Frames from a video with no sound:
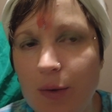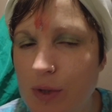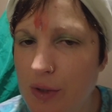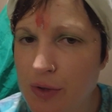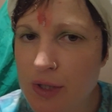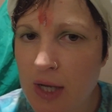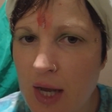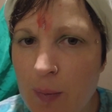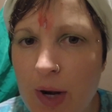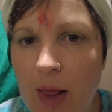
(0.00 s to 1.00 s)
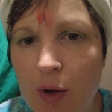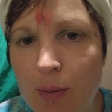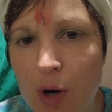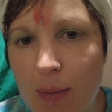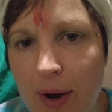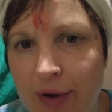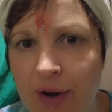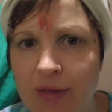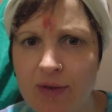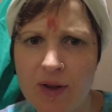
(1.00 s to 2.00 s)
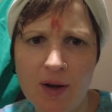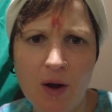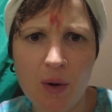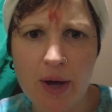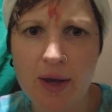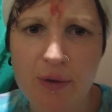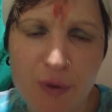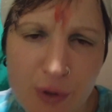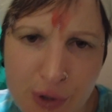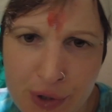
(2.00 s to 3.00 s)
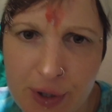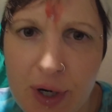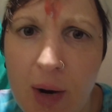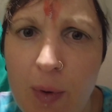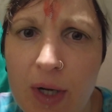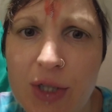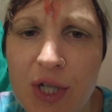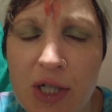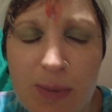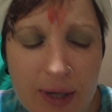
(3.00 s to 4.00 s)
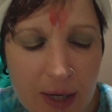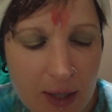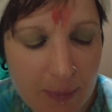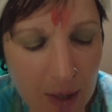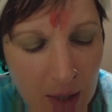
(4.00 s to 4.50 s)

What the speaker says: it was interesting, and when I learned more about it, I said, okay, for sure, I want to change my name,